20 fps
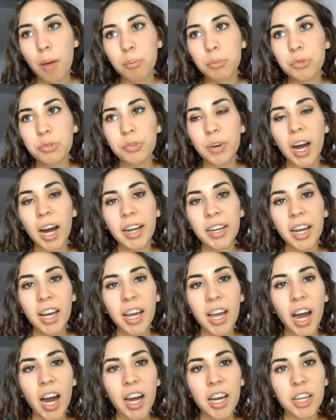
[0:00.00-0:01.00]

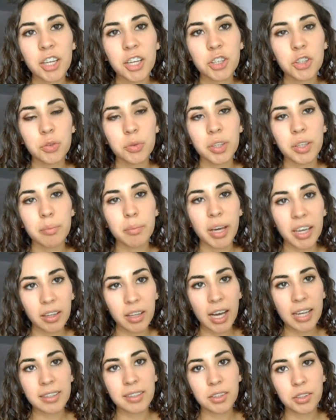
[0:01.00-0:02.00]
Friday, I usually make it
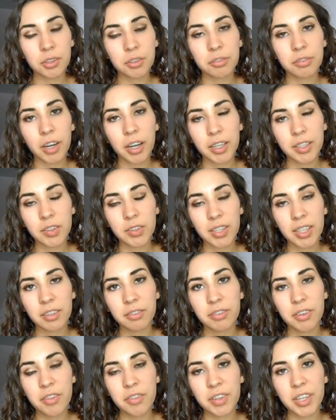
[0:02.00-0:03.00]
last until Friday, so it's like
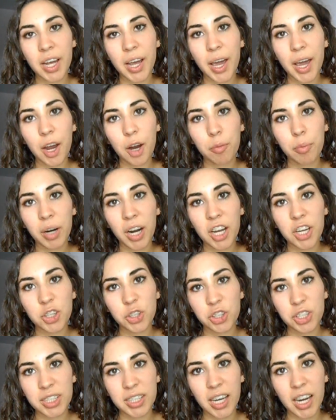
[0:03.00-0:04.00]
5th day hair, but I
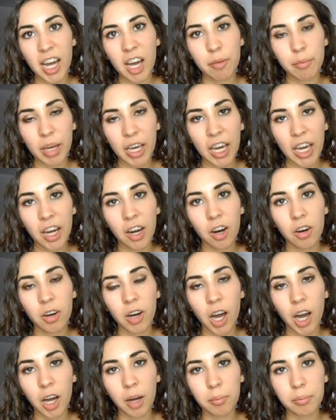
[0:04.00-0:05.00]
usually just kind of have my
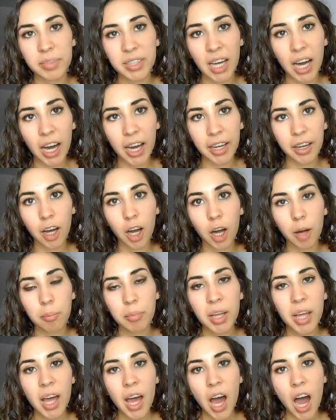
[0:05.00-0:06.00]
hair tied
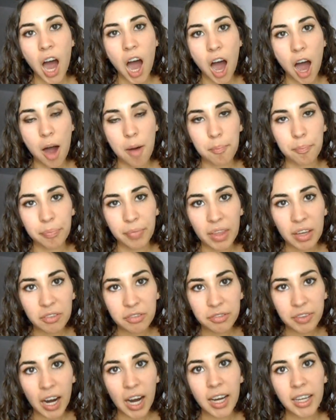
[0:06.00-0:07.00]
up.
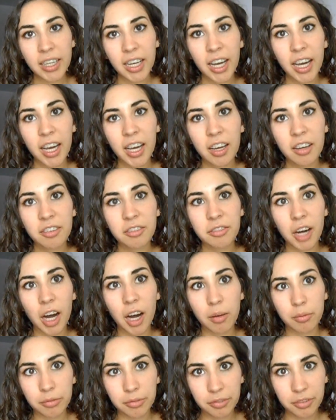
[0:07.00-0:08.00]
Friday,
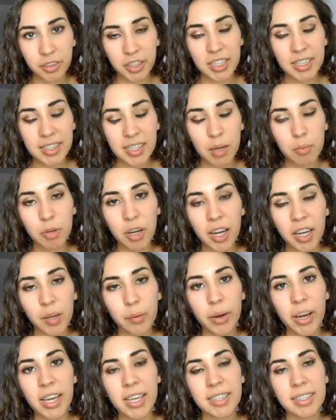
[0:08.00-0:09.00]
for the summer
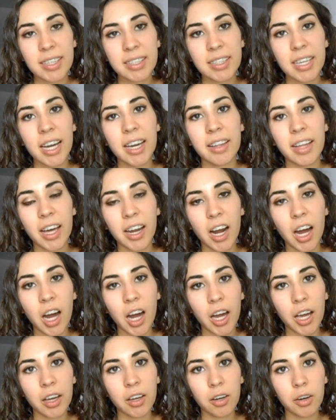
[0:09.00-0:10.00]
anyway, is the day that
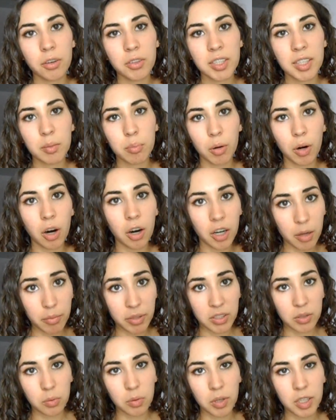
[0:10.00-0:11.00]
I go to the barn. I'm
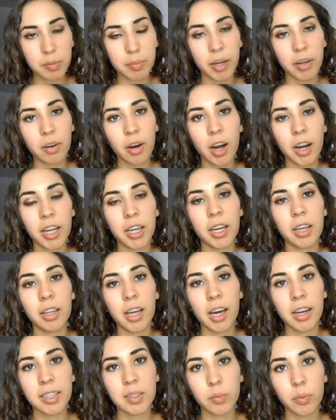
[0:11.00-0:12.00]
into horseback riding, and
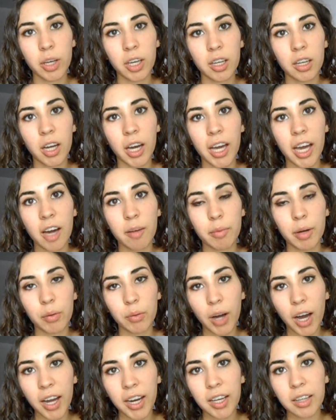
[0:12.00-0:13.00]
that is when I have my
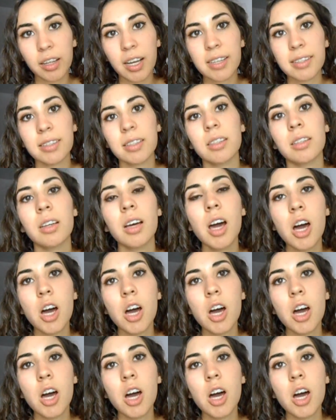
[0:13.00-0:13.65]
riding lesson.